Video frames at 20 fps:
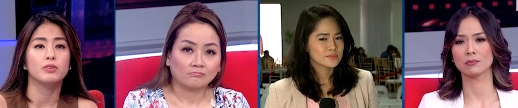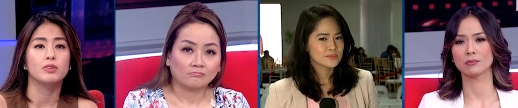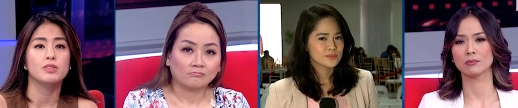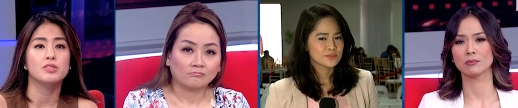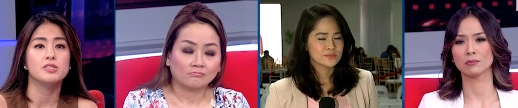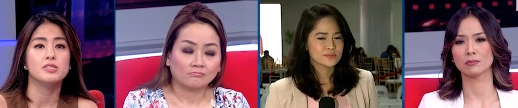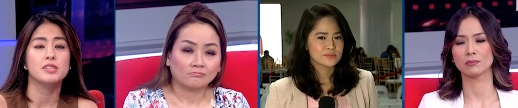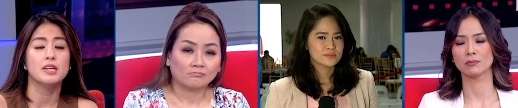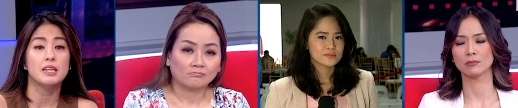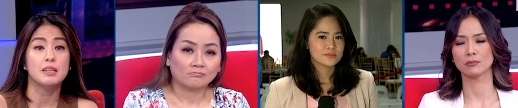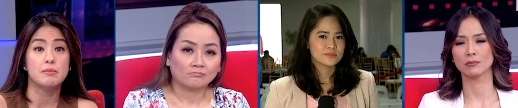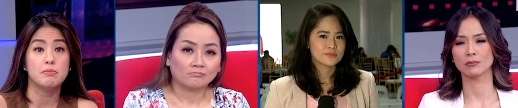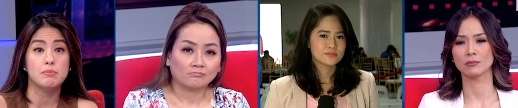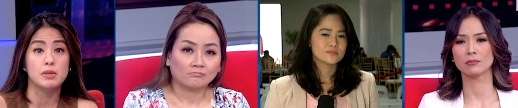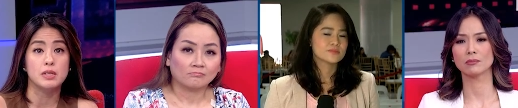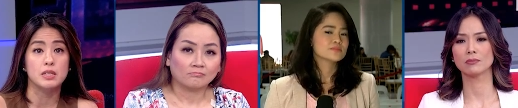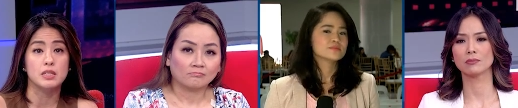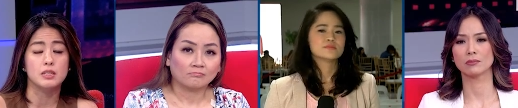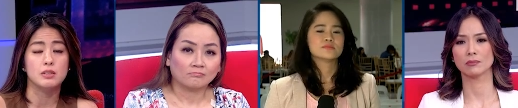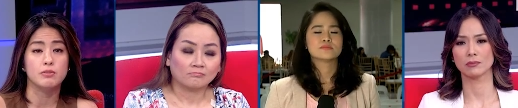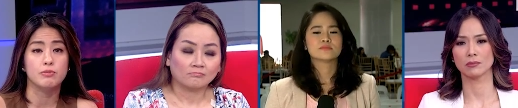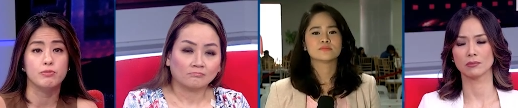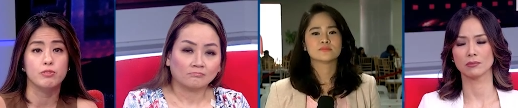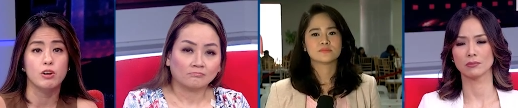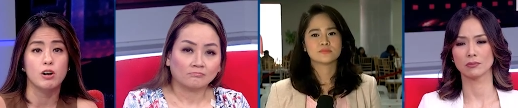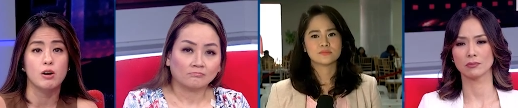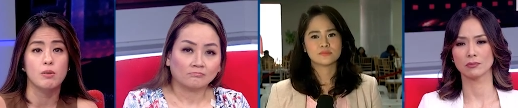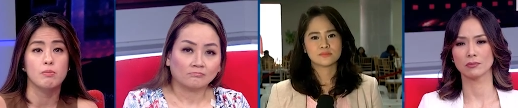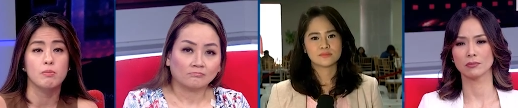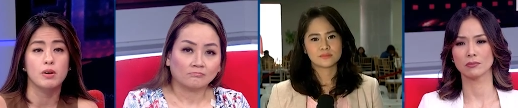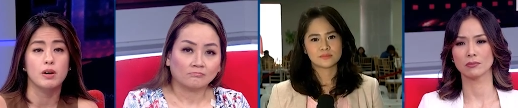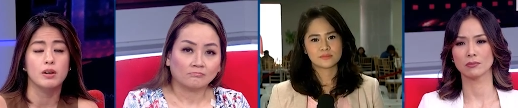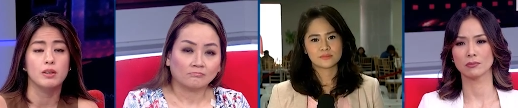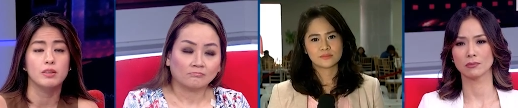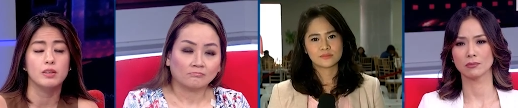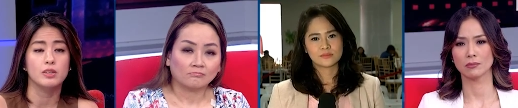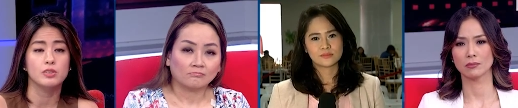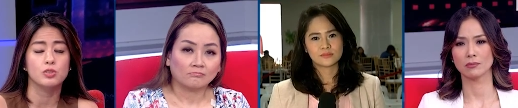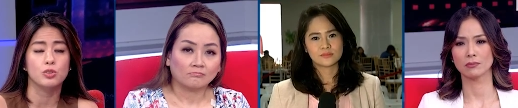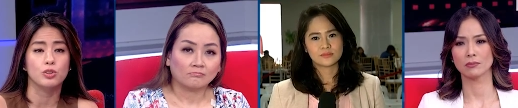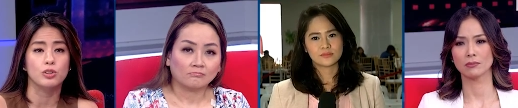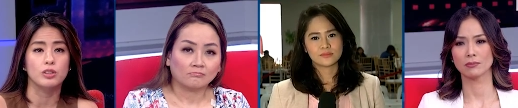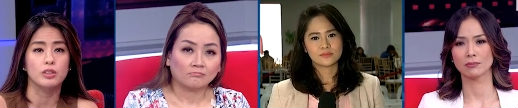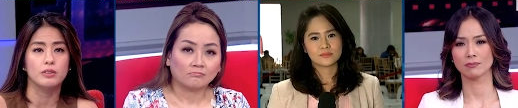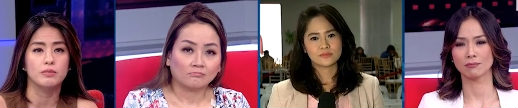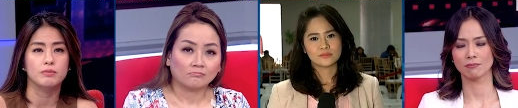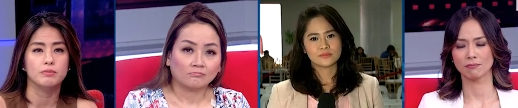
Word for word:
Speaker 1: the statement from uh, the attorney?